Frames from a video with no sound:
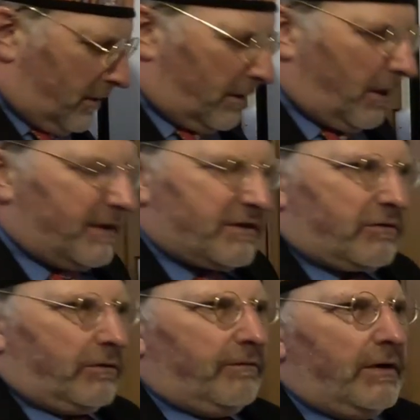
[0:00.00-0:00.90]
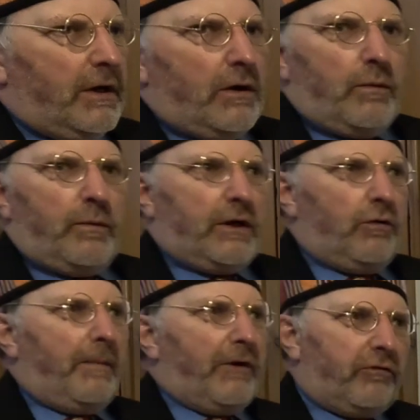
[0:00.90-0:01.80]
It's sort of, we can
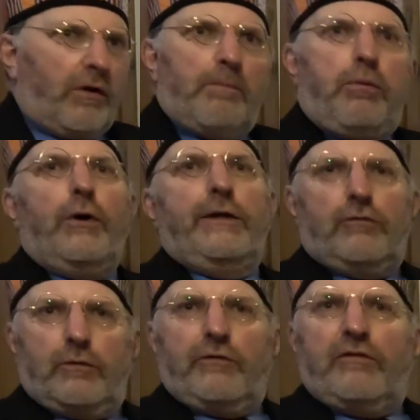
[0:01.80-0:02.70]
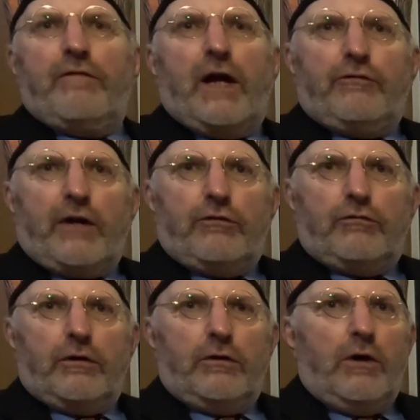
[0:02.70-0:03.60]
almost point to a
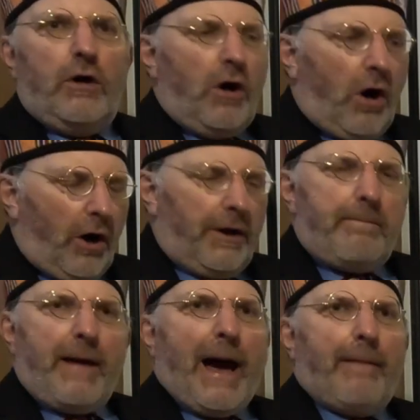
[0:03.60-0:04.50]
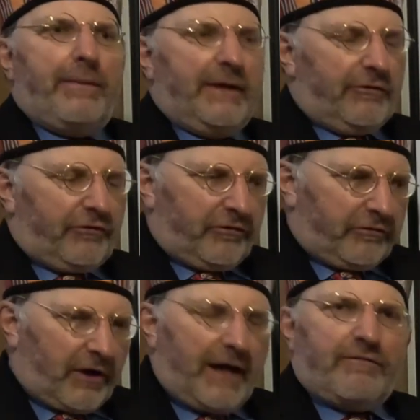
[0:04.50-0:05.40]
civilization on a map.
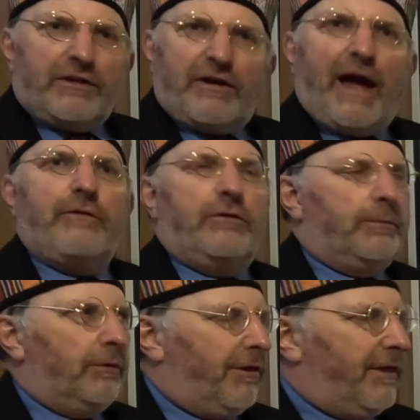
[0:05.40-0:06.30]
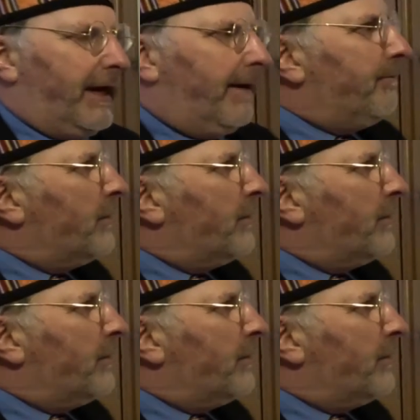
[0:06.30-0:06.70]
It's kind of a tangible thing.